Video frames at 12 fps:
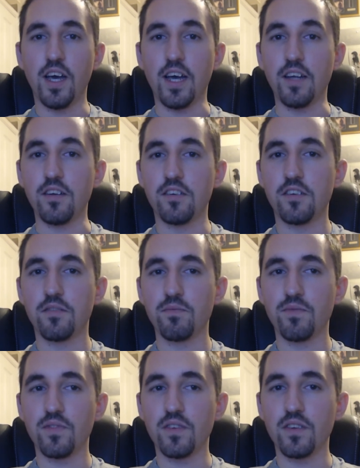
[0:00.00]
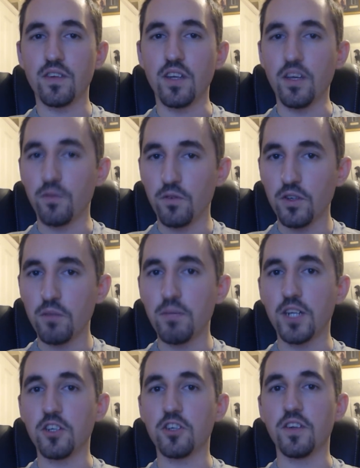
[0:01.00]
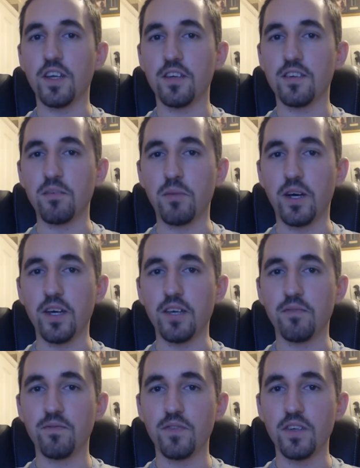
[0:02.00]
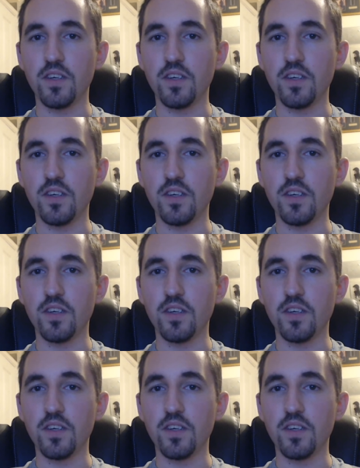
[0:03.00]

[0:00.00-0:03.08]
And I've already mentioned this in my